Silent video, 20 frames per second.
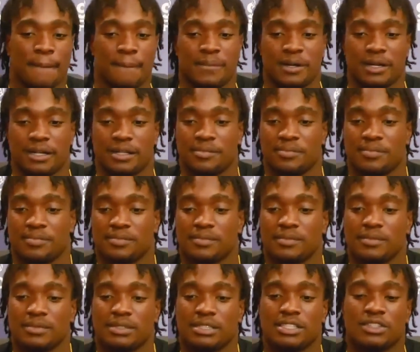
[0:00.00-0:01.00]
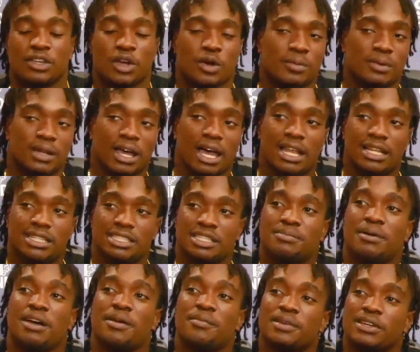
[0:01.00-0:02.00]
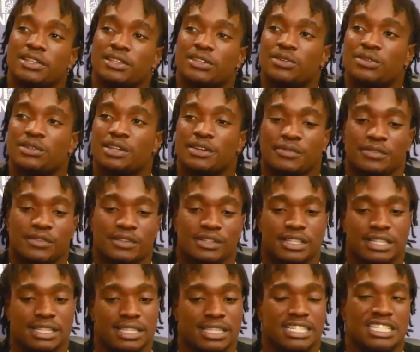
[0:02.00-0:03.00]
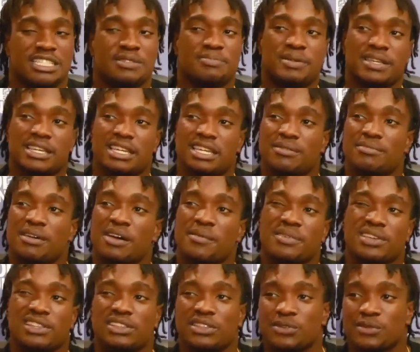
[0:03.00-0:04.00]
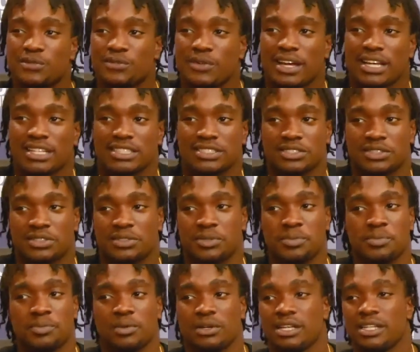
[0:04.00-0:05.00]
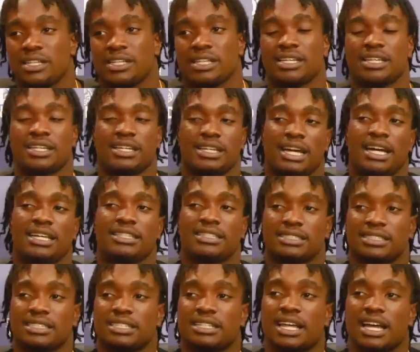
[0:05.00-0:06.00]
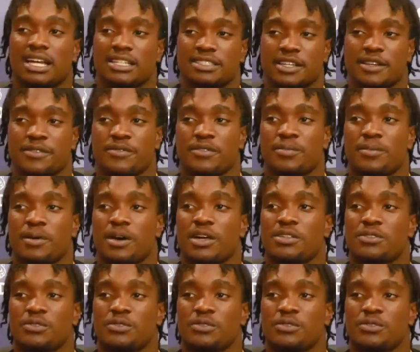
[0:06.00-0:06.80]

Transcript: But the terminology might be a little different, the speed might be a little faster, but at the end of the day, I say football